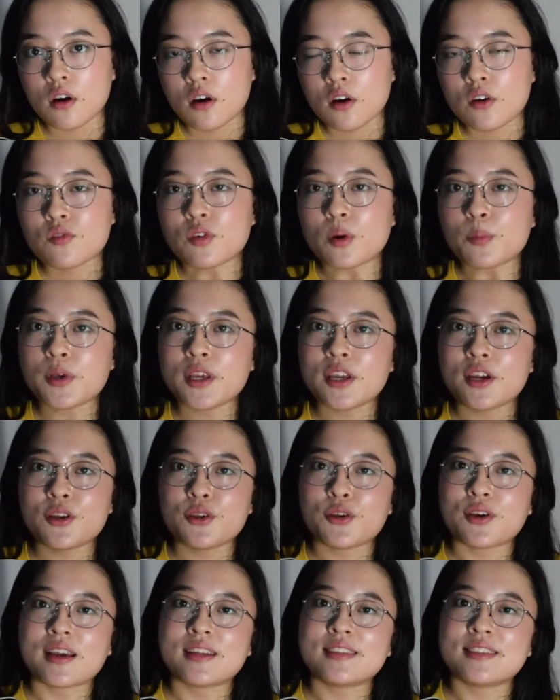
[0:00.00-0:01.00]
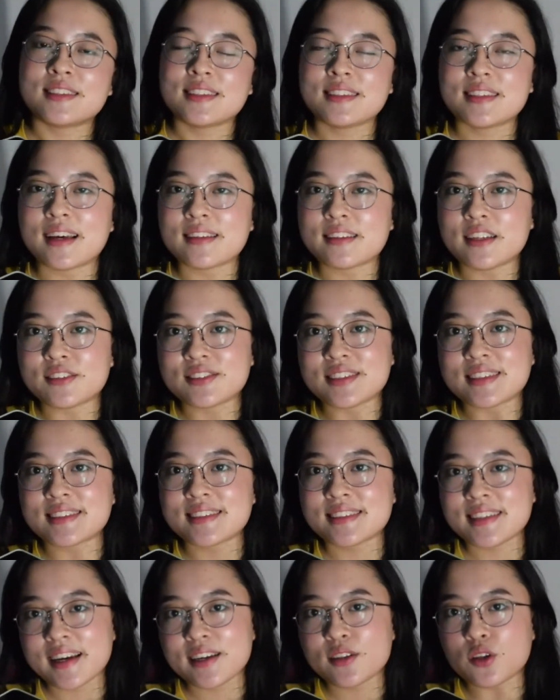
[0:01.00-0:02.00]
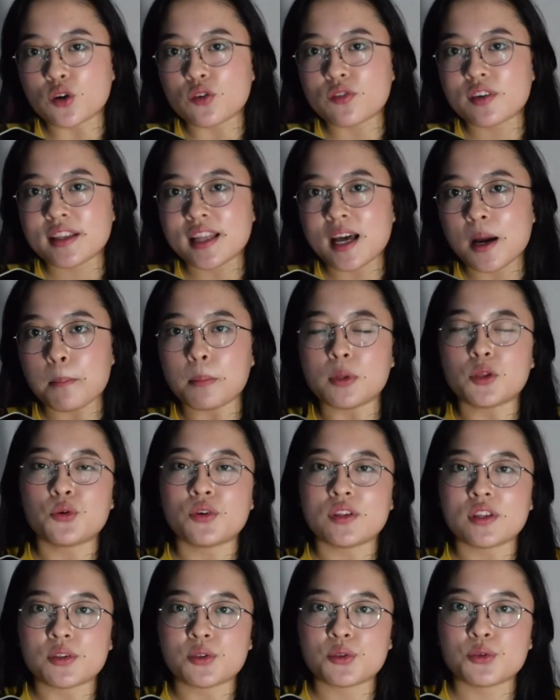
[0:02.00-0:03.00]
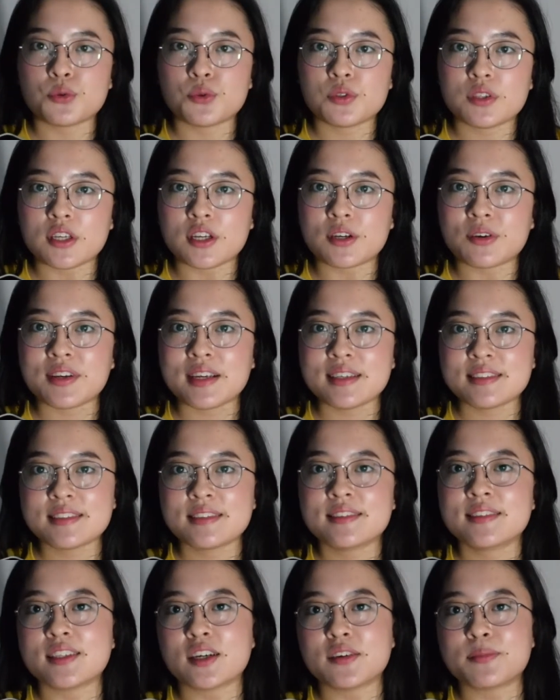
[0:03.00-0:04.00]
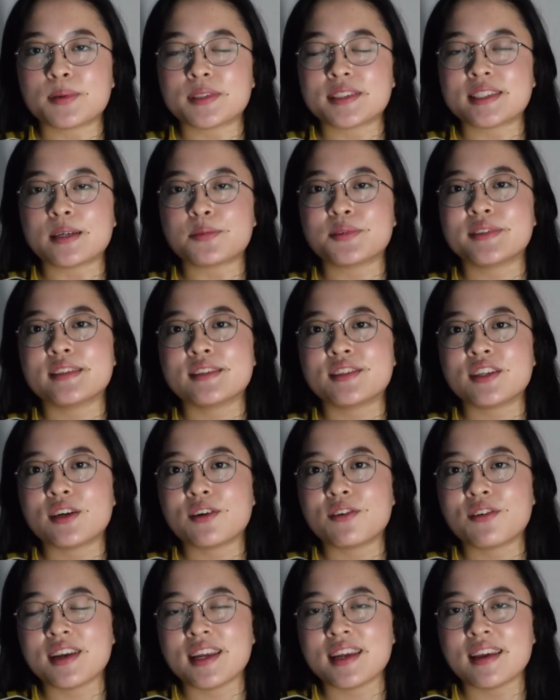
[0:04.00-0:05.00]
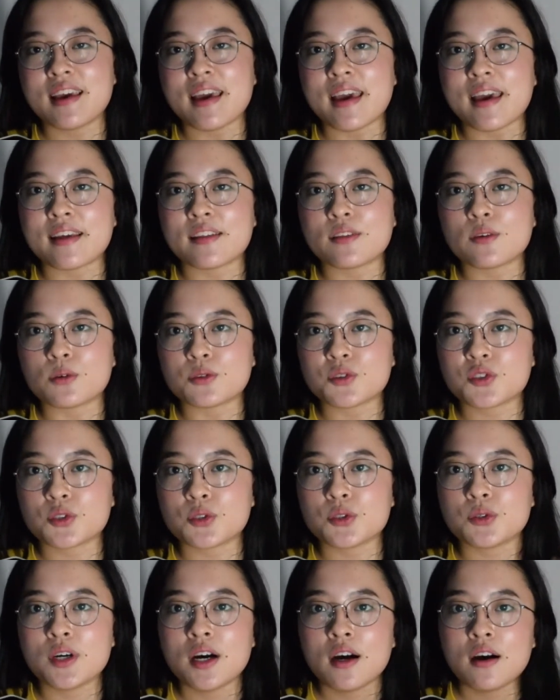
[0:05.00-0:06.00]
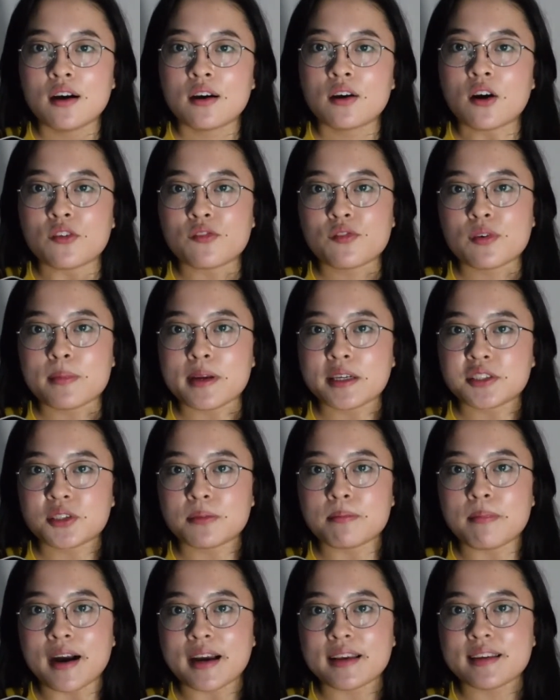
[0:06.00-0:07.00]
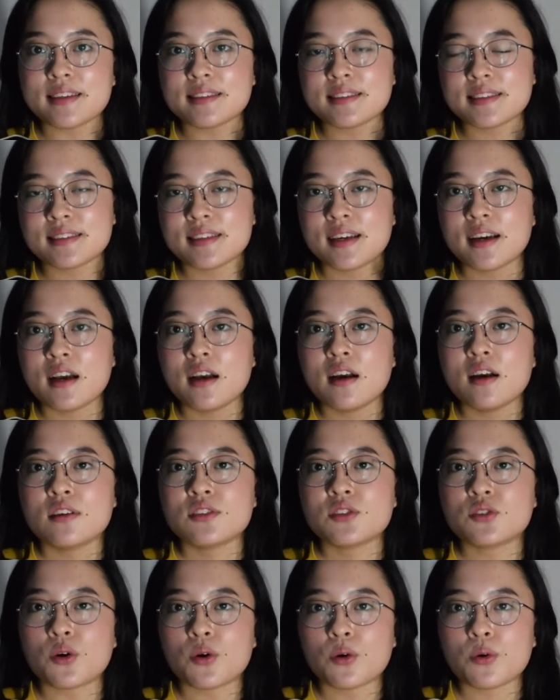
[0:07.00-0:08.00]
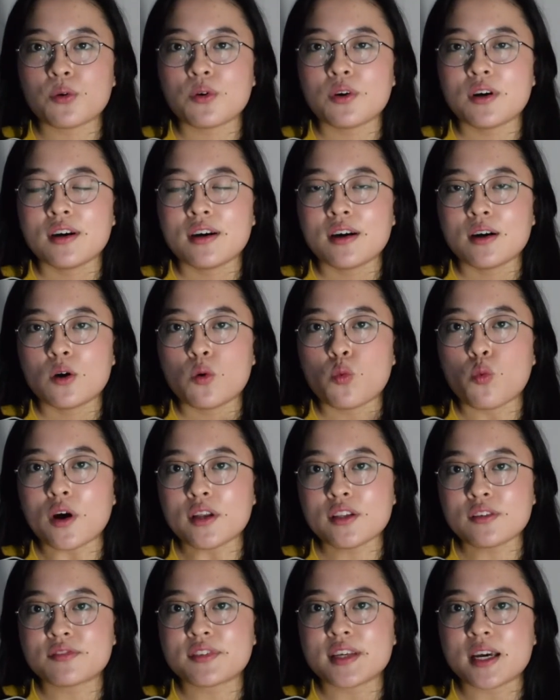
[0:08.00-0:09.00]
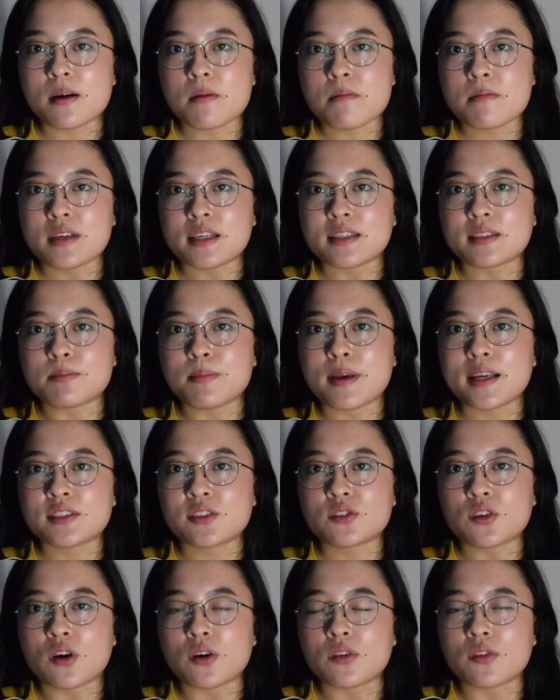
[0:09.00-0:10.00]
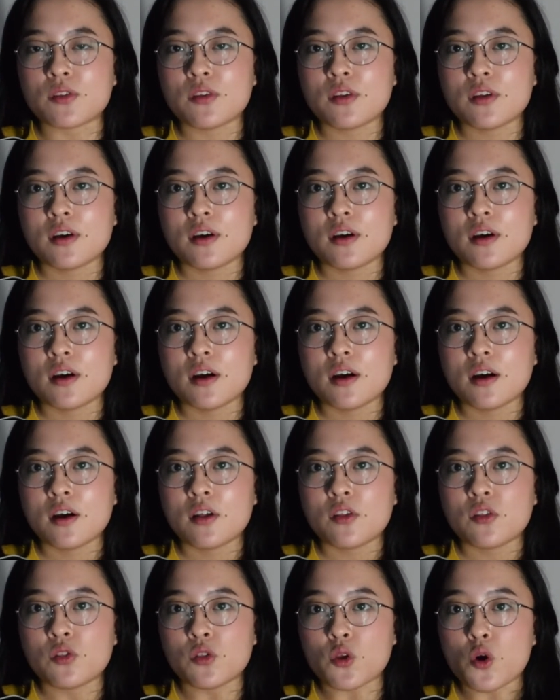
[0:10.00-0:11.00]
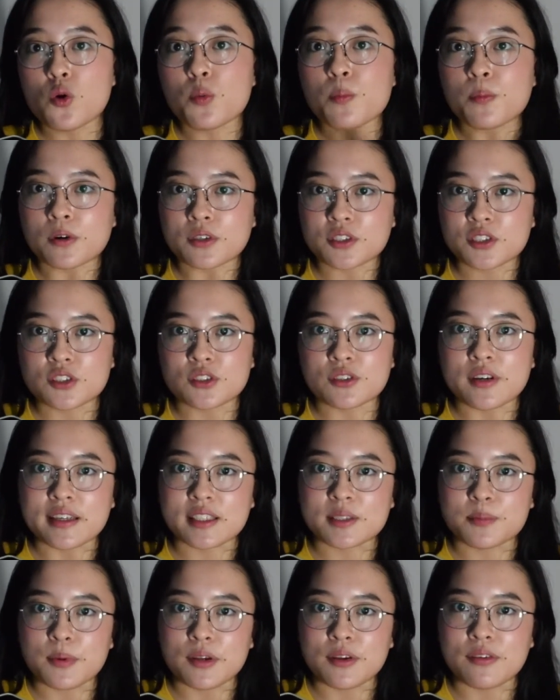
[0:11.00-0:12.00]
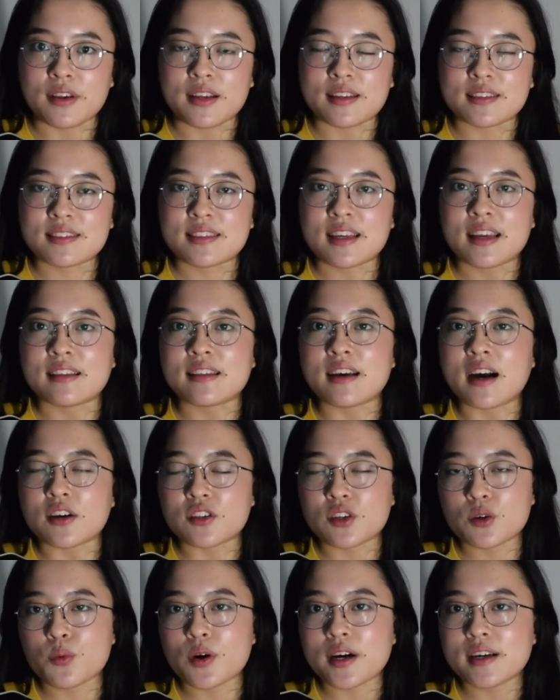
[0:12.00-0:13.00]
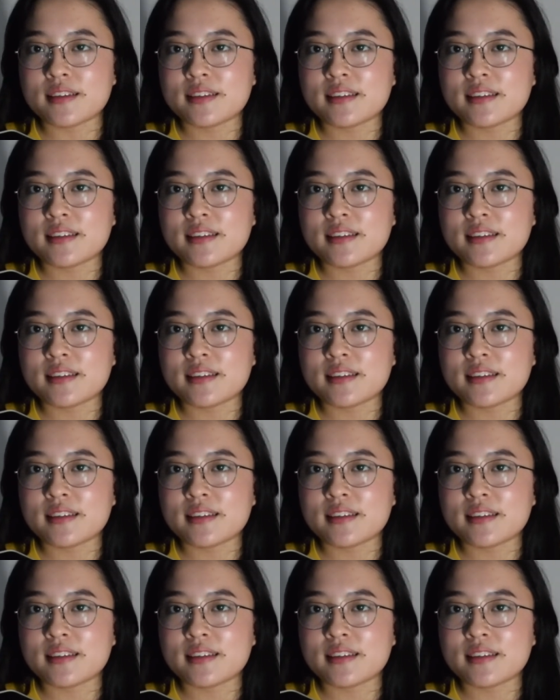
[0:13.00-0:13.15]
From here, you can see that there's a slight overlap between the two theories, self-perception theory and also confirmation bias. So one of them is based on no personal experience and the other one